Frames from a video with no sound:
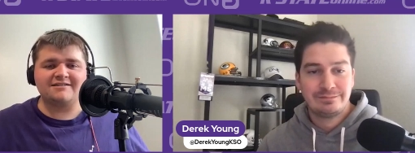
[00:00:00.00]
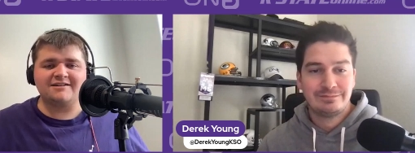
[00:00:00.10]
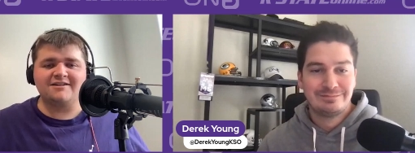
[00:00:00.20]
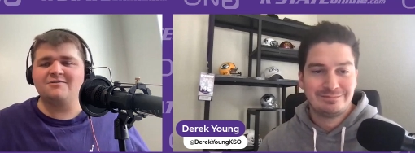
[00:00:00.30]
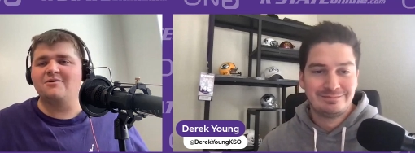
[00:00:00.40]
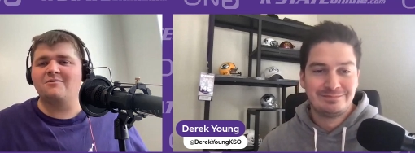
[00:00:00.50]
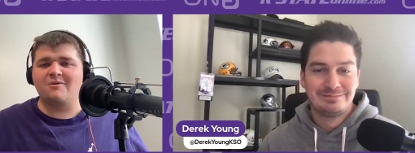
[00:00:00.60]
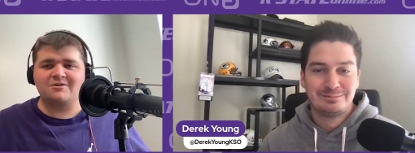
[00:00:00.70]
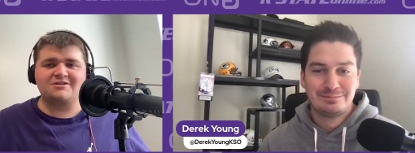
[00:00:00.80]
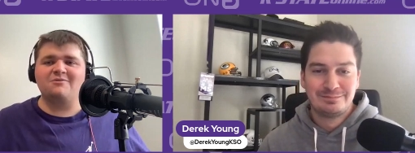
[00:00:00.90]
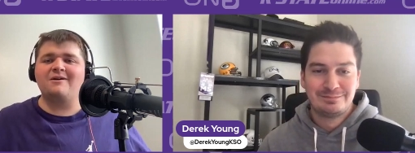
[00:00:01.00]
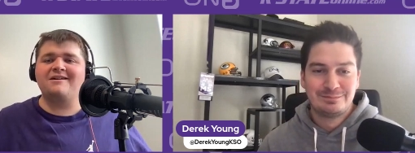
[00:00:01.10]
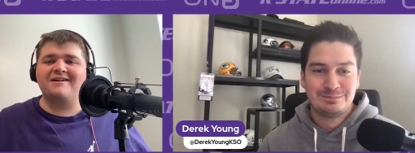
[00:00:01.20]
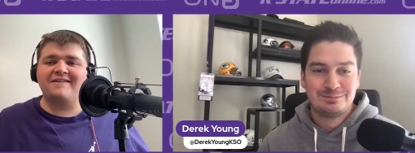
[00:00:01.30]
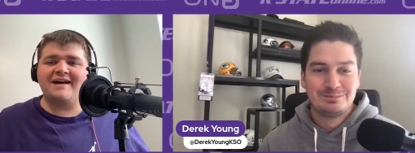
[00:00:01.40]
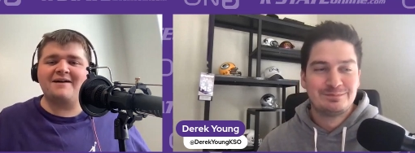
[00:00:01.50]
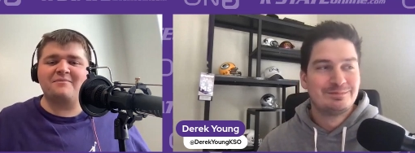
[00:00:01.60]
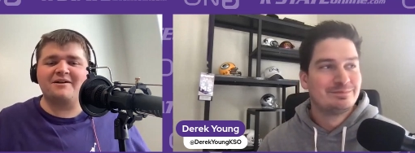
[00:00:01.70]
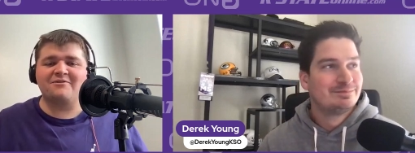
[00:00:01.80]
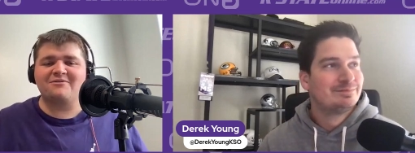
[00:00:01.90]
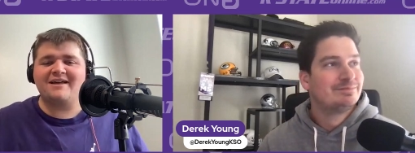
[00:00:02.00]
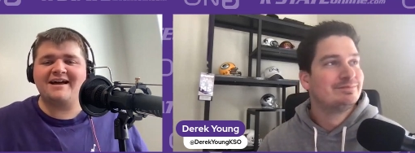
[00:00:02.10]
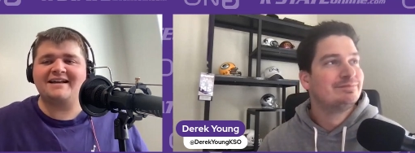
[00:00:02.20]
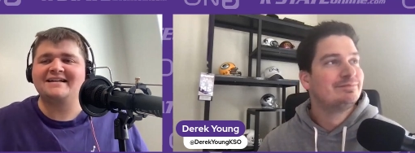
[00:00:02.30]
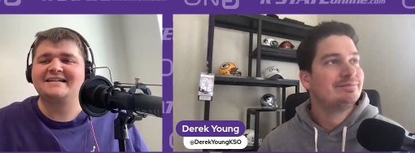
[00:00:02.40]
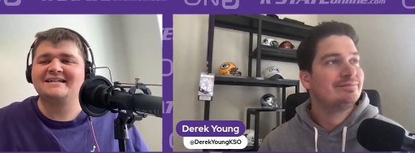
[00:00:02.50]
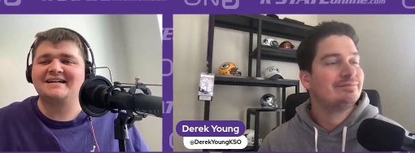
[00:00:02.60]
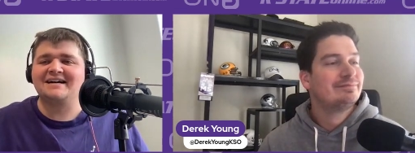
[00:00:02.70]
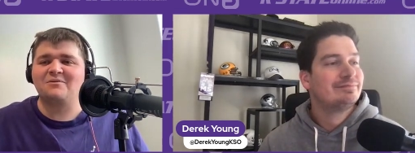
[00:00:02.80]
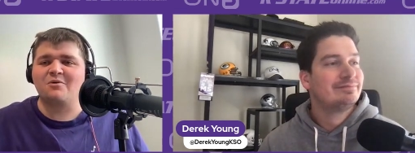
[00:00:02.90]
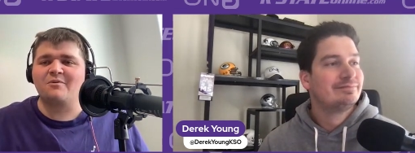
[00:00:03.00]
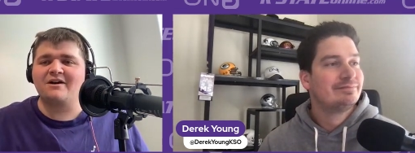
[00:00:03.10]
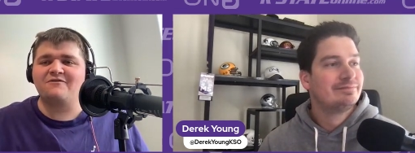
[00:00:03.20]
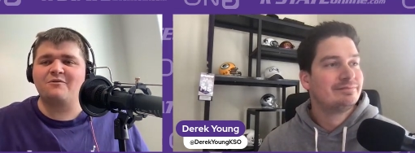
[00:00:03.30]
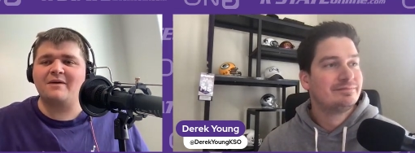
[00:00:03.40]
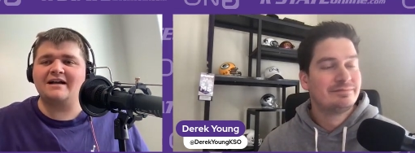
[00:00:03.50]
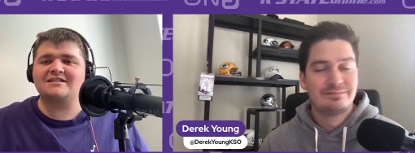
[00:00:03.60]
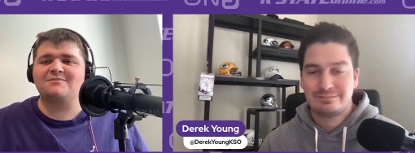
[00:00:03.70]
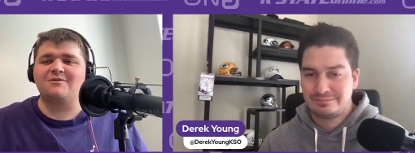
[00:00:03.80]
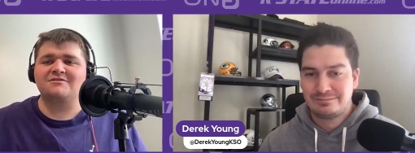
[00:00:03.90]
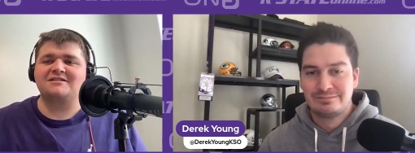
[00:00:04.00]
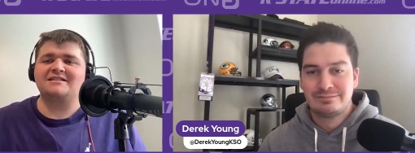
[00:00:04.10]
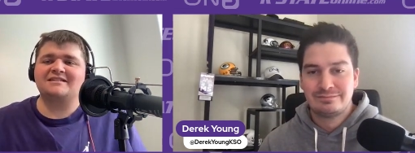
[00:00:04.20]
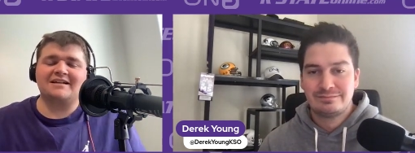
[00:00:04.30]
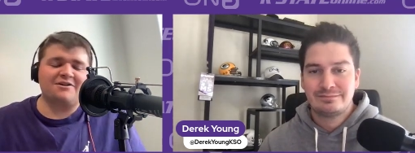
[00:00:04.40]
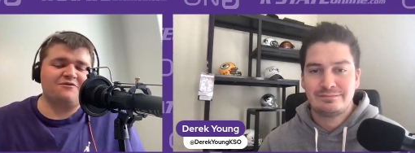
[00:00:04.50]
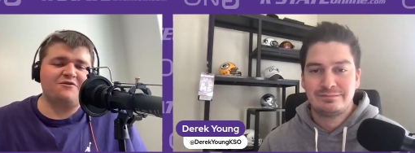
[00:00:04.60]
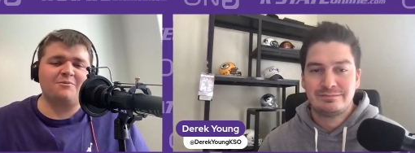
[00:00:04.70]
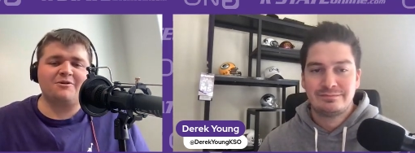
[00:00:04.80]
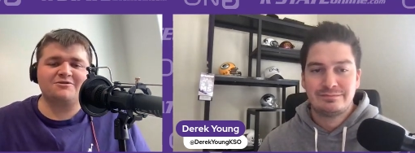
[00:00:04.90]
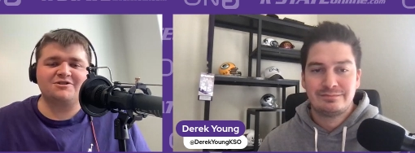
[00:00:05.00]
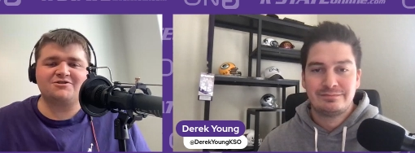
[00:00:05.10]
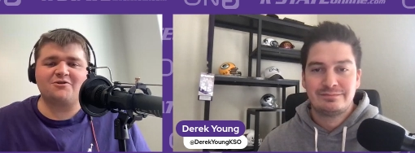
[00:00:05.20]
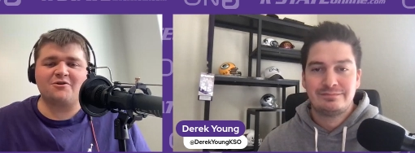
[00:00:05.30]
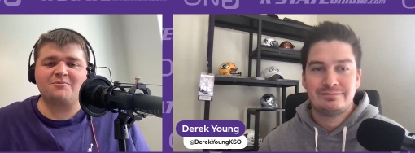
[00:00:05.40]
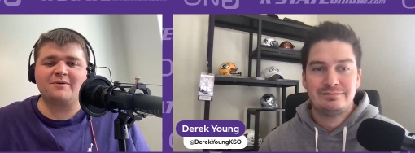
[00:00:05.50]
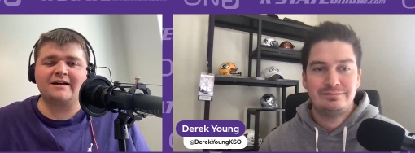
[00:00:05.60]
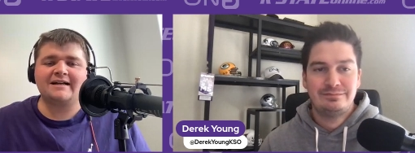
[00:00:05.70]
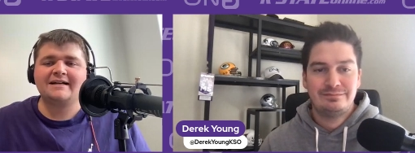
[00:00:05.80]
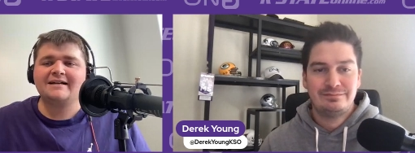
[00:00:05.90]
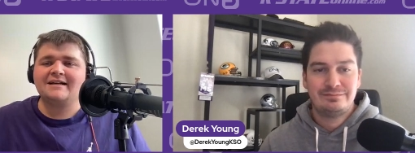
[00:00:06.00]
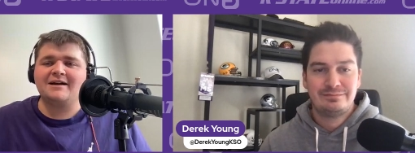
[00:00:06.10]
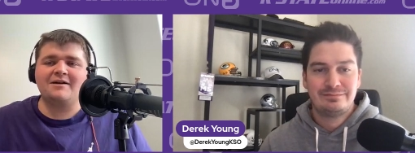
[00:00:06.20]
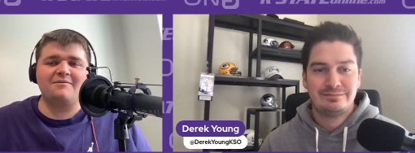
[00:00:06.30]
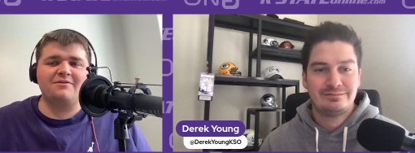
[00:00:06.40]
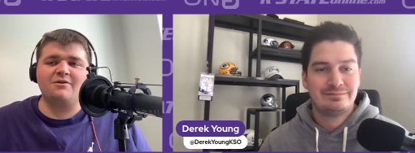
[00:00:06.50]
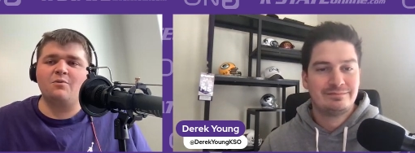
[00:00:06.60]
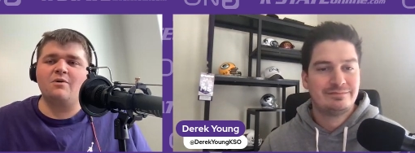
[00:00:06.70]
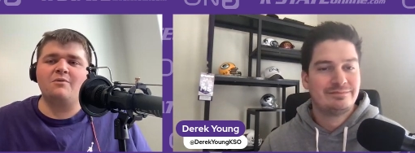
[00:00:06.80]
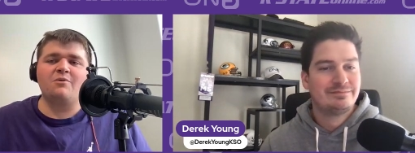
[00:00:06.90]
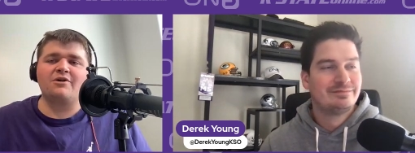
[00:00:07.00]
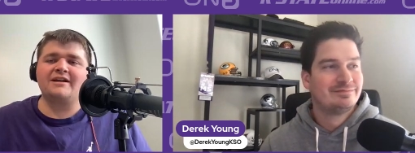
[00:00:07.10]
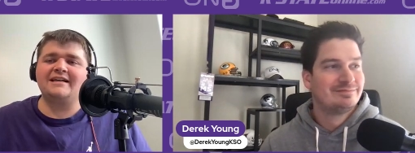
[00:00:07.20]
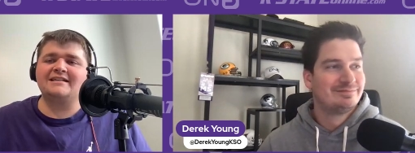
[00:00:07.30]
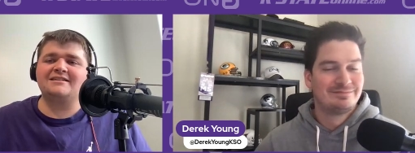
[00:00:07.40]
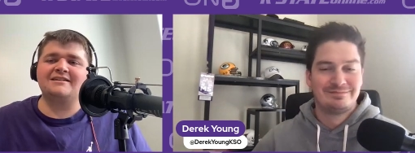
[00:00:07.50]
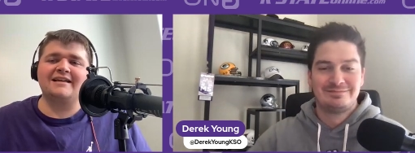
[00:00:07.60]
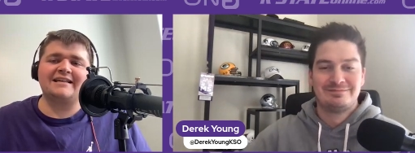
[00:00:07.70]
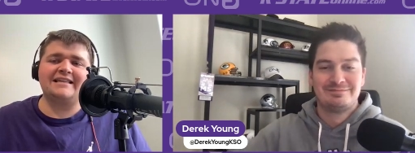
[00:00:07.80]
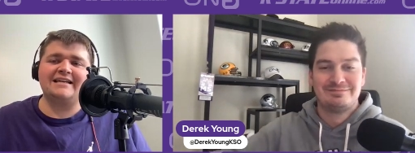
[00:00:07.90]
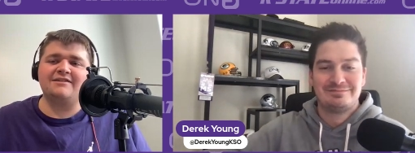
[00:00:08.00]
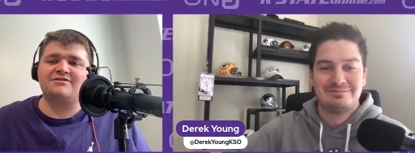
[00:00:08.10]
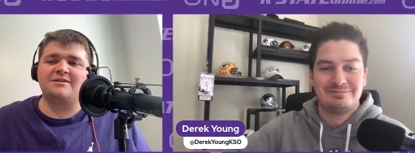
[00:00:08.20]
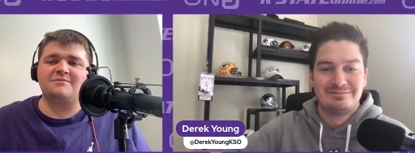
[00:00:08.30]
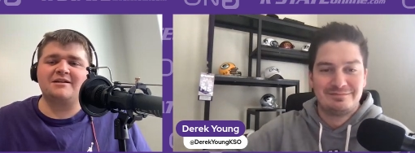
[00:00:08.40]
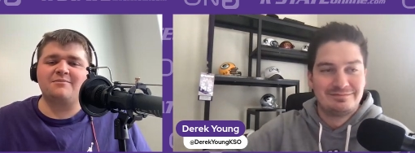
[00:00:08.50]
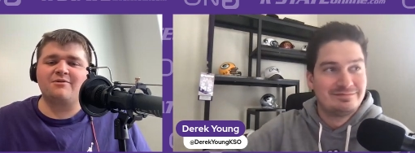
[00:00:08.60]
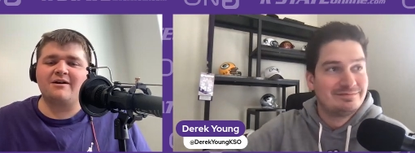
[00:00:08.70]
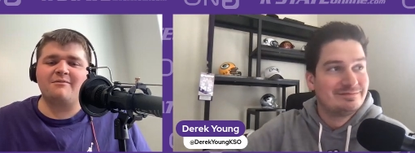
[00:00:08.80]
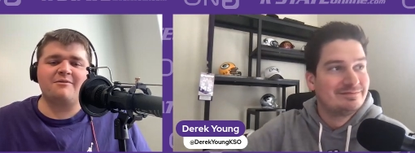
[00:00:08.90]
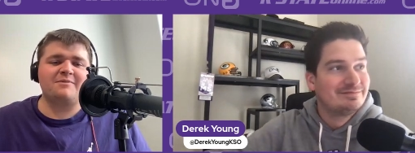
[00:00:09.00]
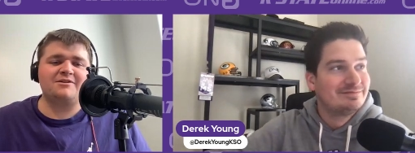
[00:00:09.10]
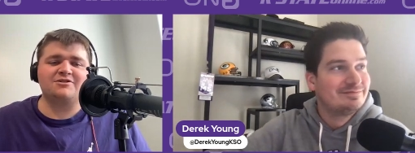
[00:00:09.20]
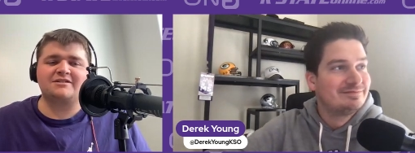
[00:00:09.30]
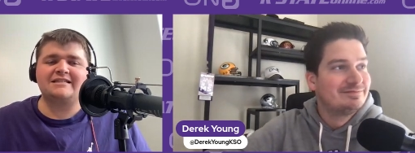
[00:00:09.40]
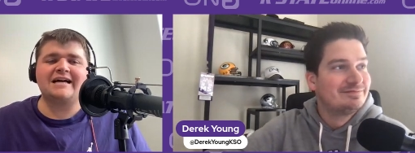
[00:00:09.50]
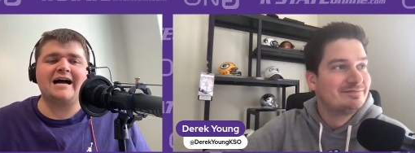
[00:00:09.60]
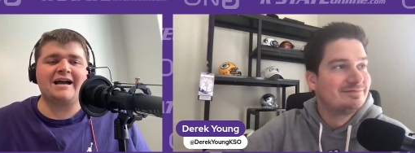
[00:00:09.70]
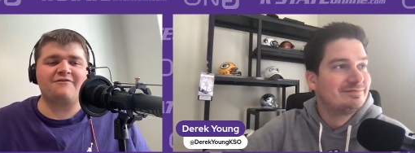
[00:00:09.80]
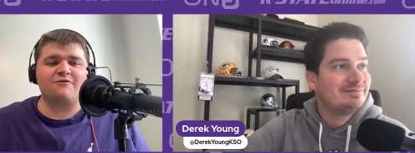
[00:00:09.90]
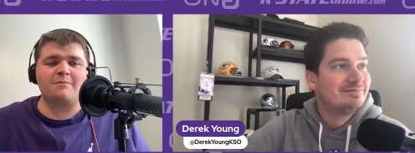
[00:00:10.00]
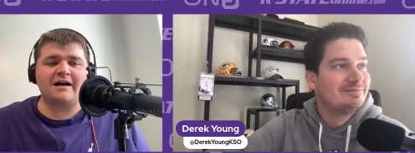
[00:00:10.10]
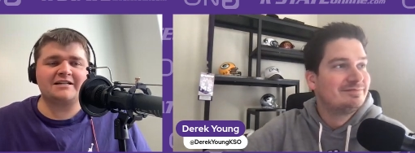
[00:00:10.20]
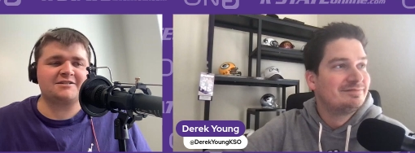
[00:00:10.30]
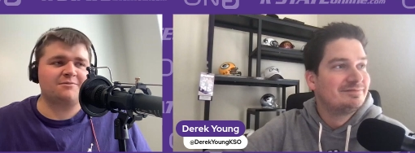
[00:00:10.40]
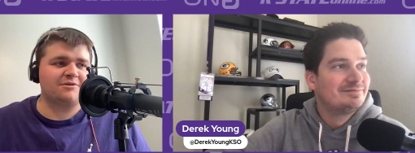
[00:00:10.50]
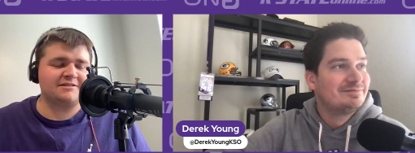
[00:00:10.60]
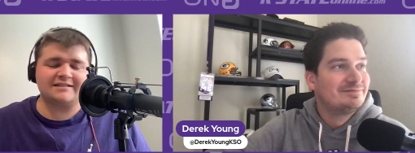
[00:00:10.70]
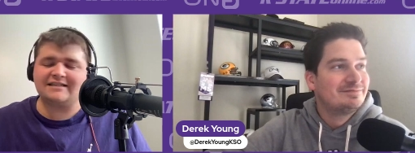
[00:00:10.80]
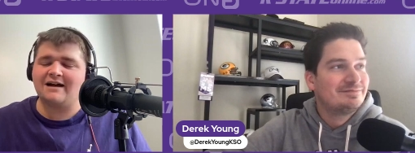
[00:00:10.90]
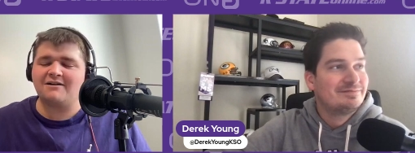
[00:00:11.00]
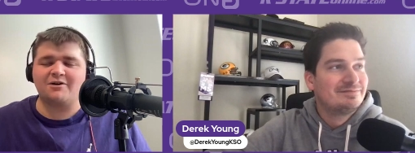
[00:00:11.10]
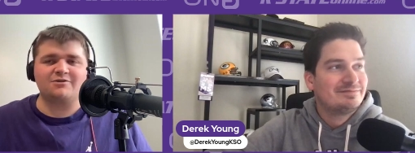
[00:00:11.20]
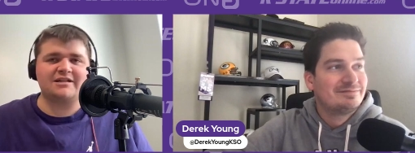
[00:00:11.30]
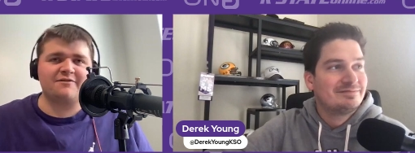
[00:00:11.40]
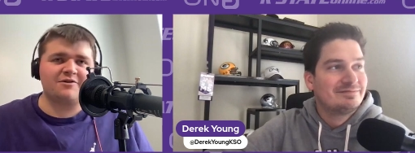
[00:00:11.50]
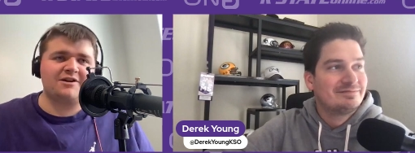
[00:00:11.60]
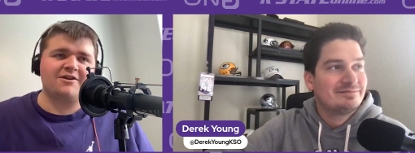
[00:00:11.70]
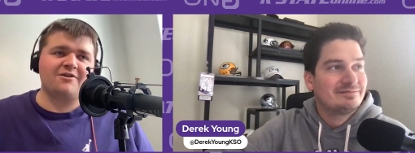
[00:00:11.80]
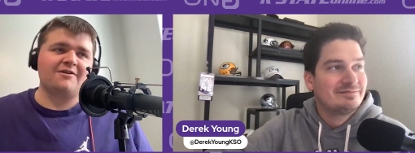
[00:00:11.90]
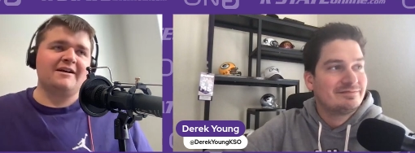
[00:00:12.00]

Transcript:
Speaker 1: You know, we're we're still waiting on that, but other than that, uh, we're ready for basketball season. I know football just started, but eh, the we're going to get to like the end of September. I'm going to be just dying for basketball. It's it's how it goes every year.